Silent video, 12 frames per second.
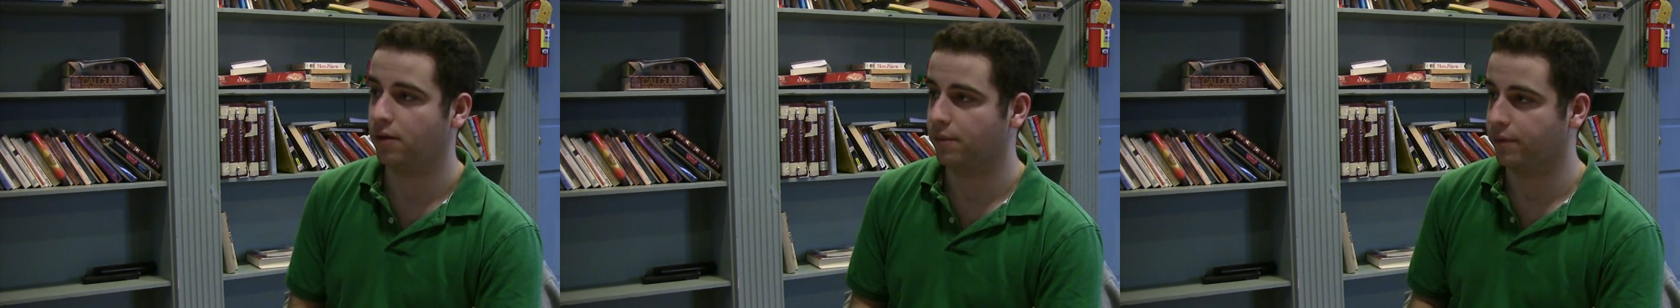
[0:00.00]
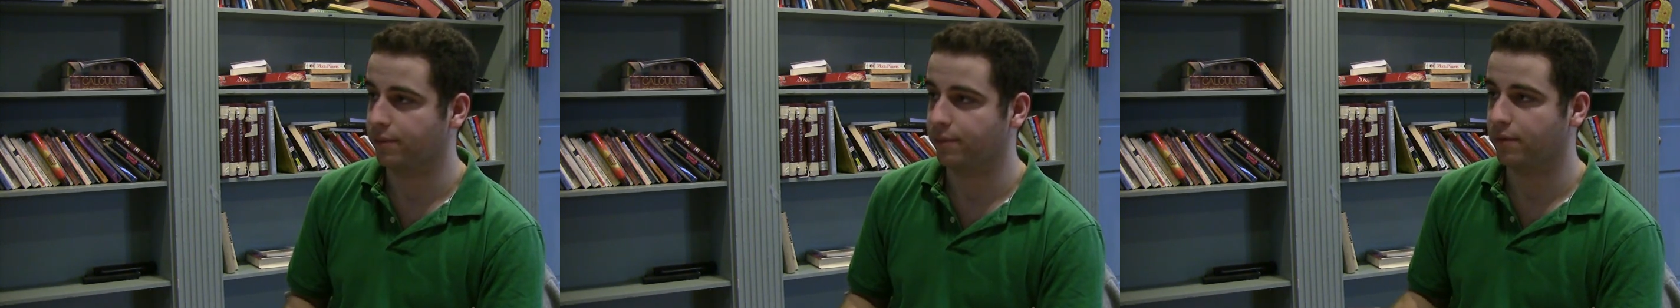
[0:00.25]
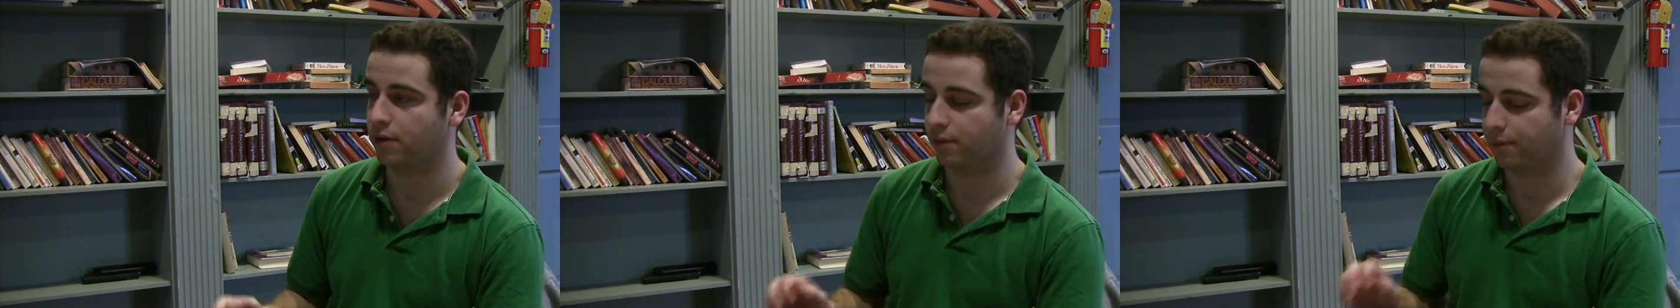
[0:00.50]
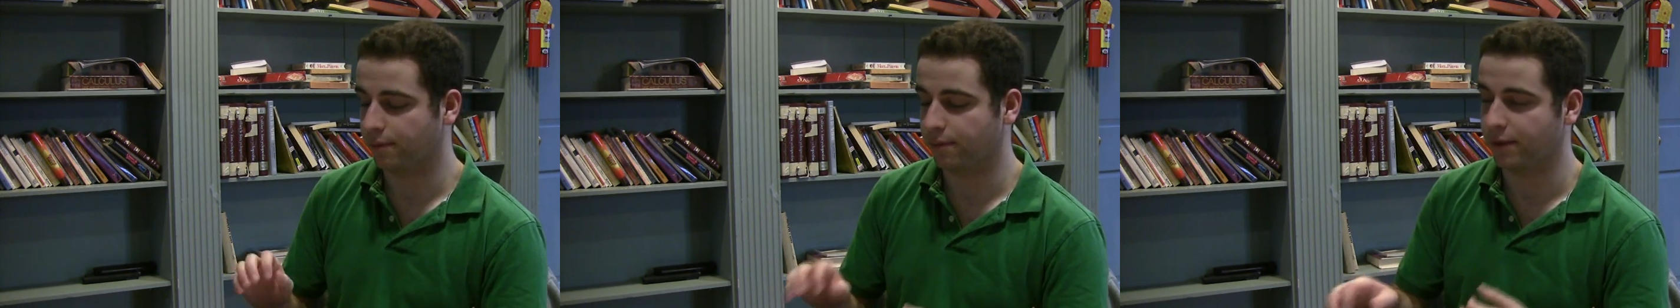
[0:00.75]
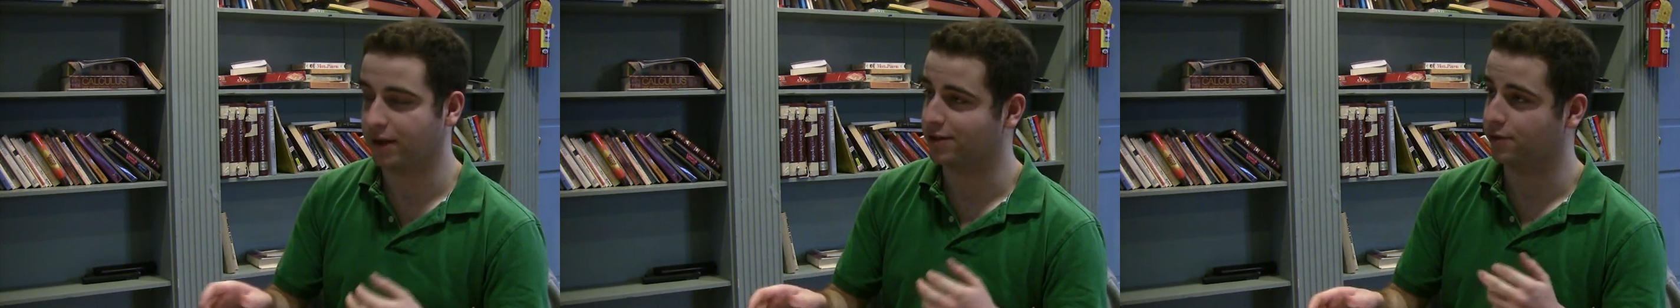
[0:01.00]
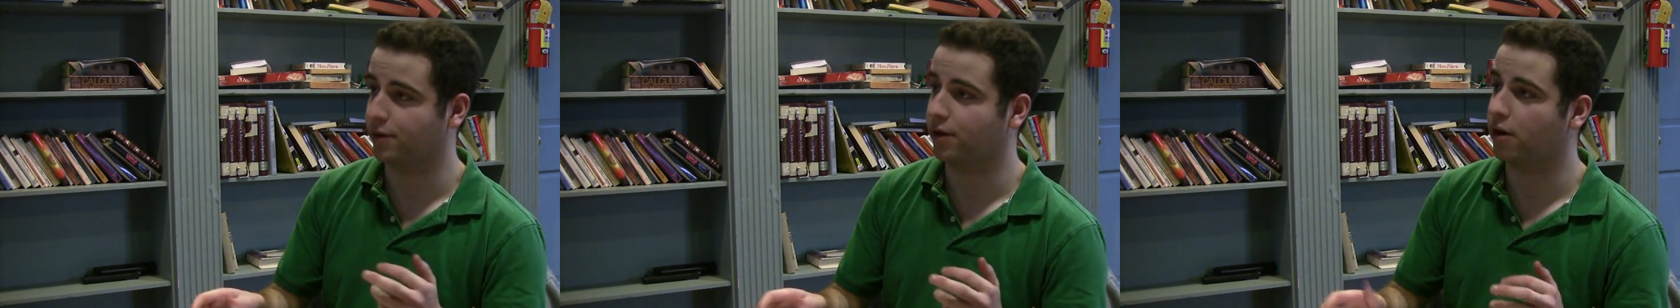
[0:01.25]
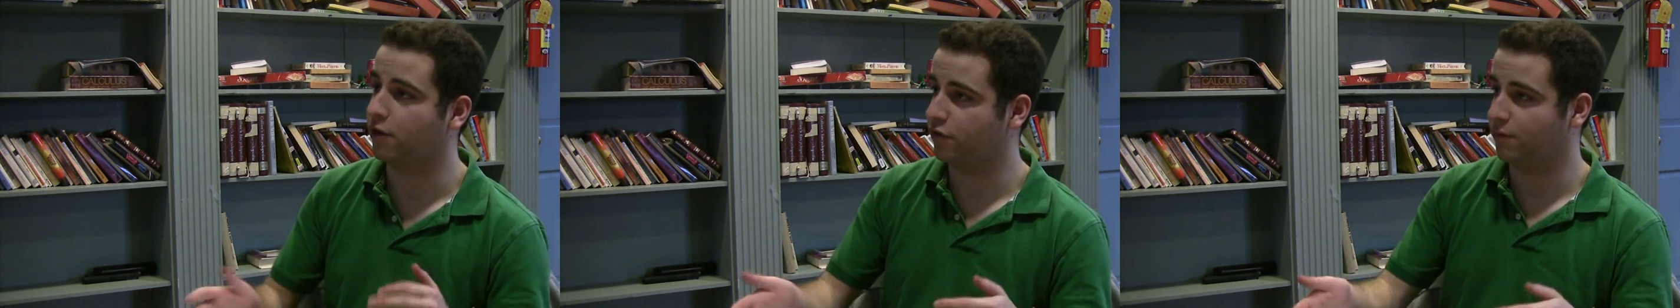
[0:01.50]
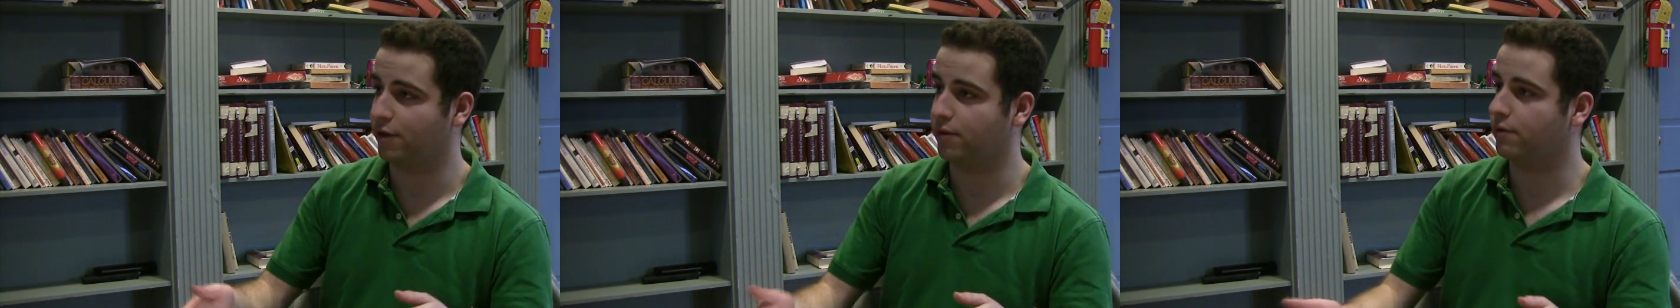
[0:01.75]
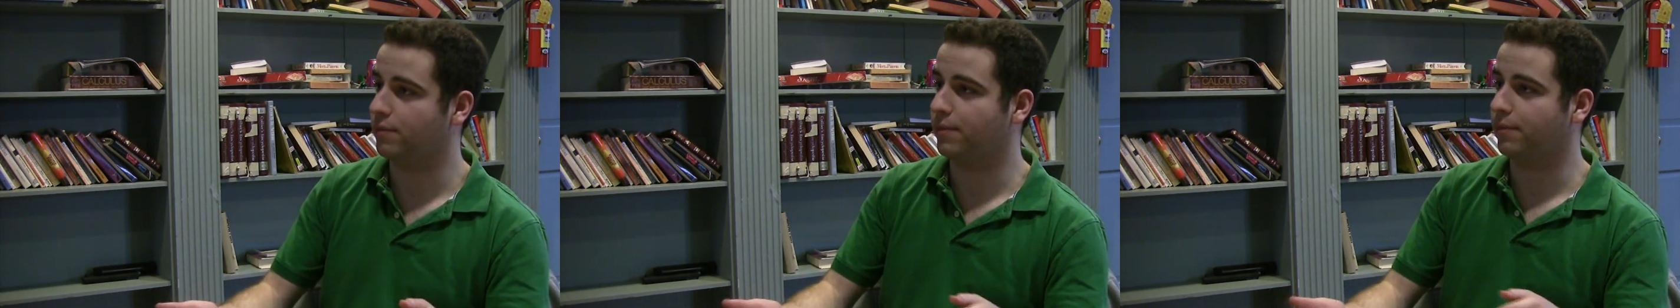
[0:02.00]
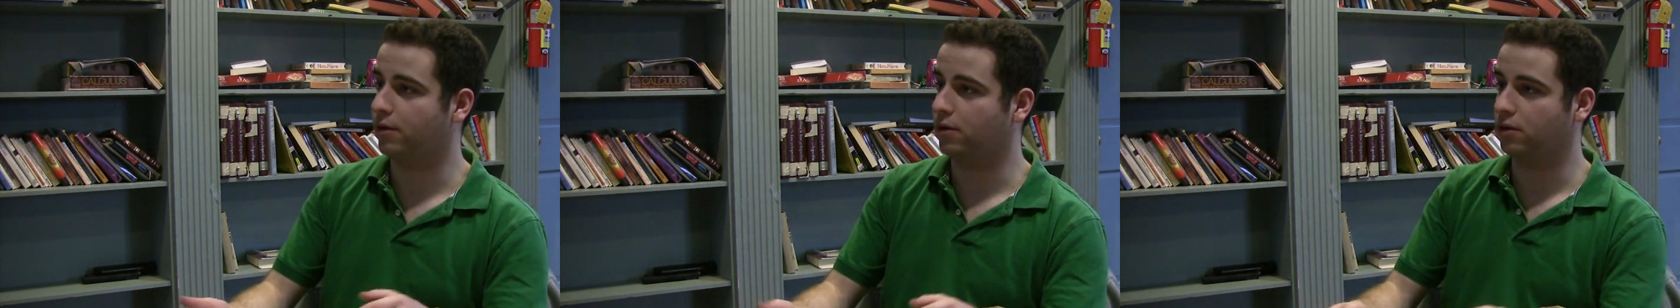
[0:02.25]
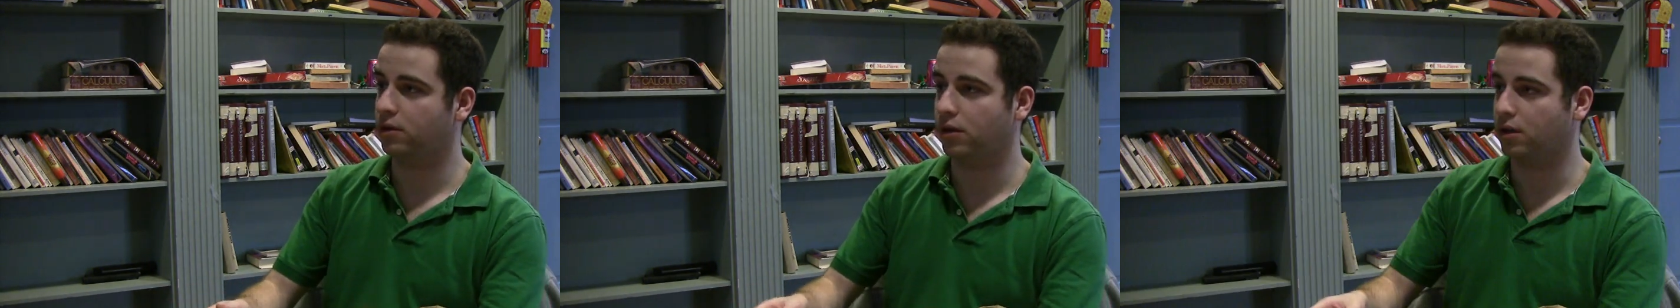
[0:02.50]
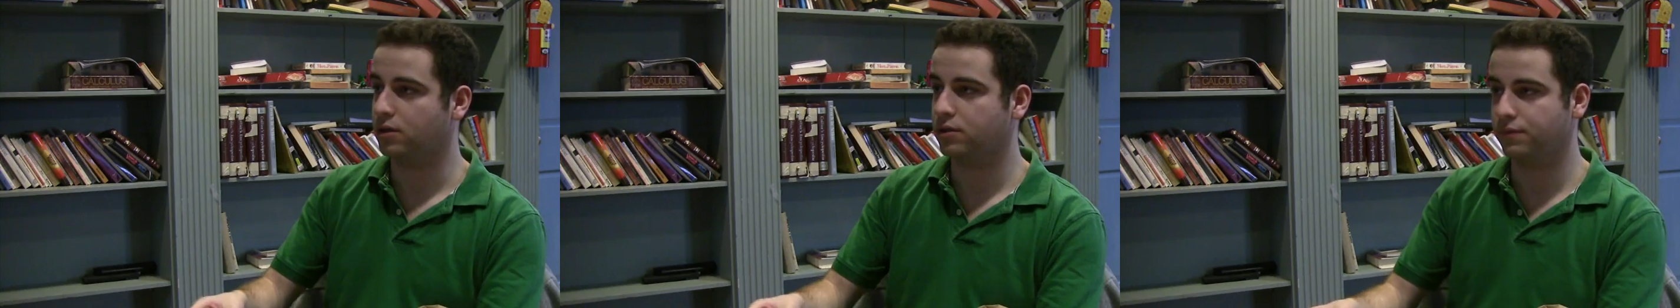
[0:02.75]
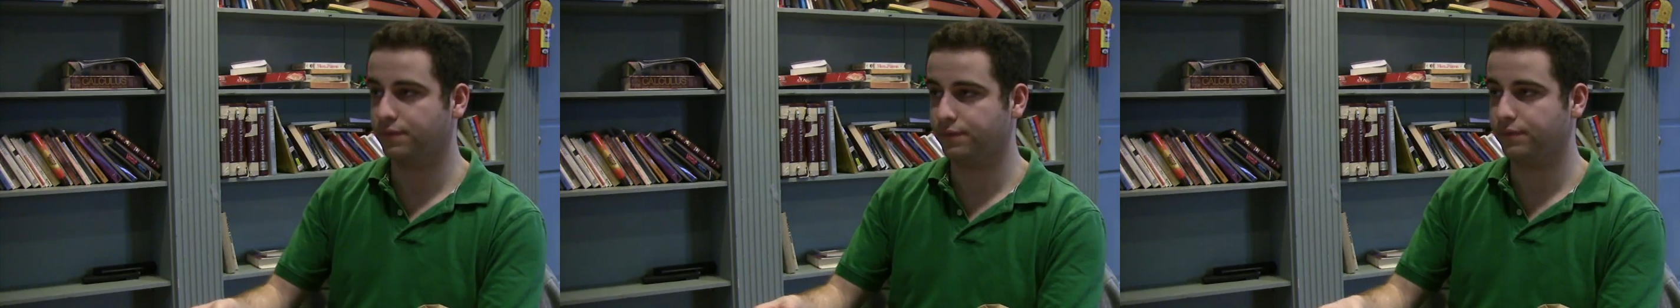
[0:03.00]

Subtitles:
It makes it really hard for me to remember things.